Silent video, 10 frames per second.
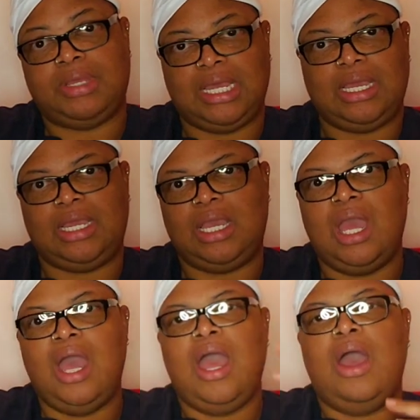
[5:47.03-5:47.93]
Me
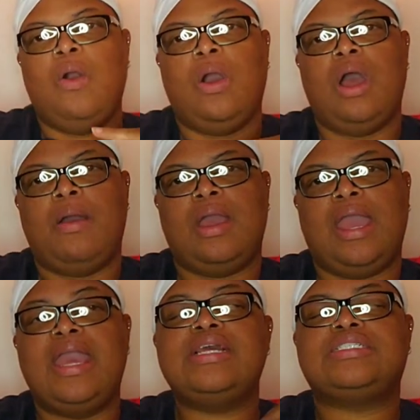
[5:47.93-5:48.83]

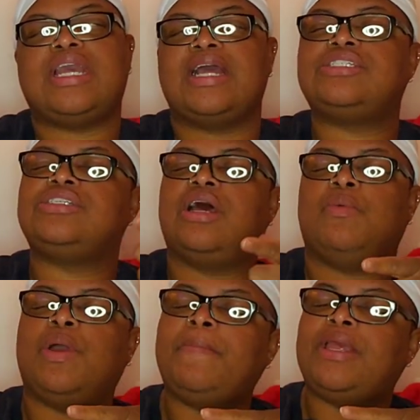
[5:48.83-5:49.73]
he's catching
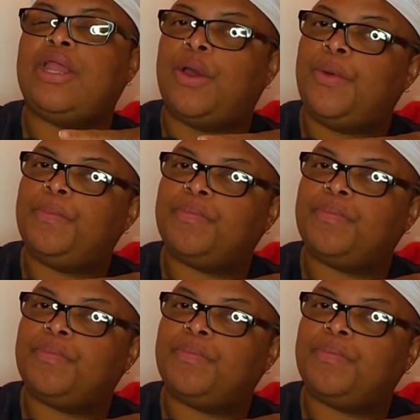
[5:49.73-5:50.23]
up with me though.